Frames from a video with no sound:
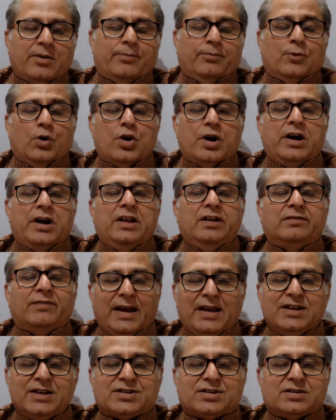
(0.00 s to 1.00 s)
or a
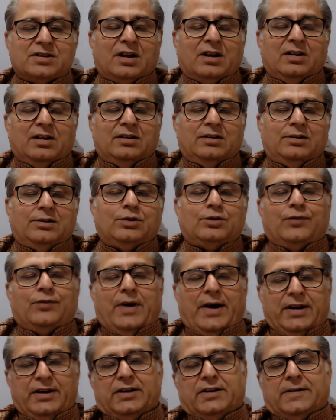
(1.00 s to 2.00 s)
device to
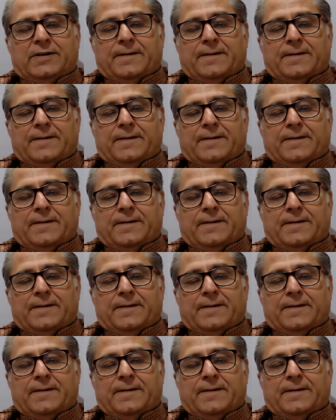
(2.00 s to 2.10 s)
find it.